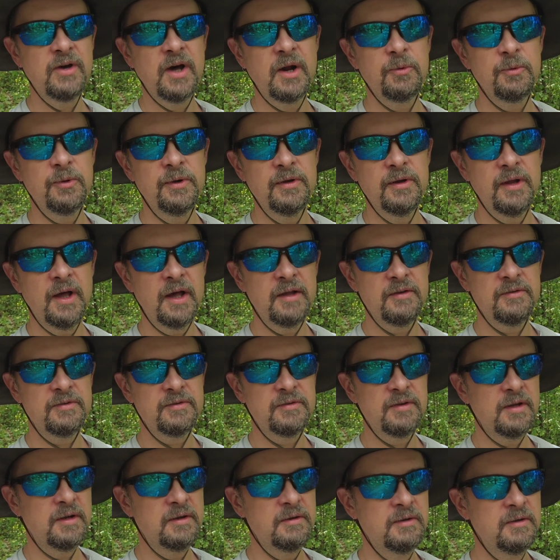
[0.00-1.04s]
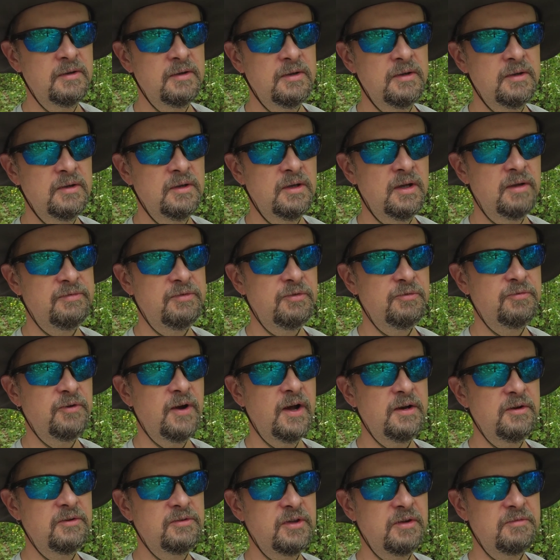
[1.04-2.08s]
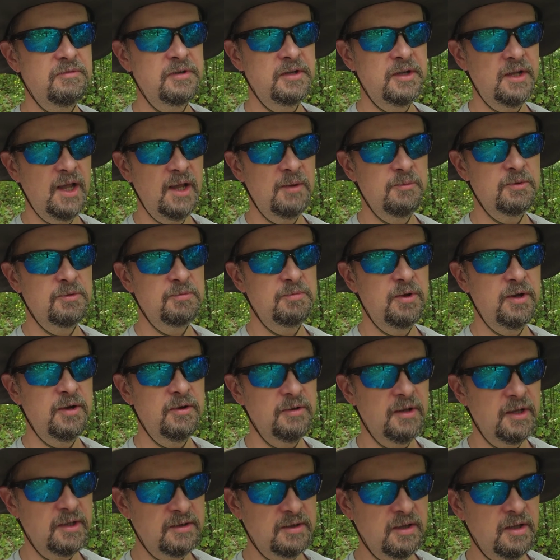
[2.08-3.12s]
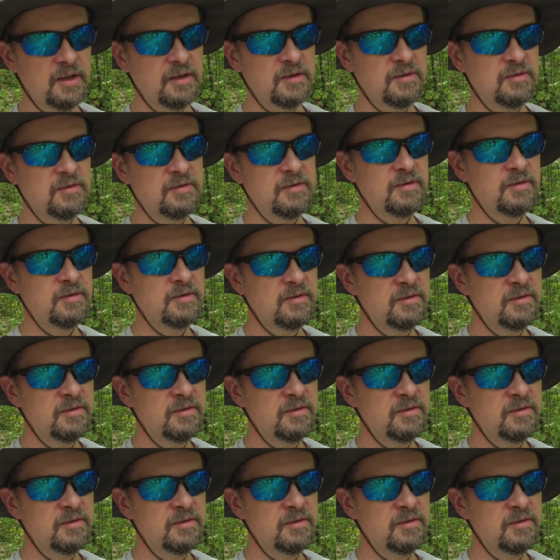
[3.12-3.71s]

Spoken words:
you got to realize is that if you find yourself in a game with a player like this,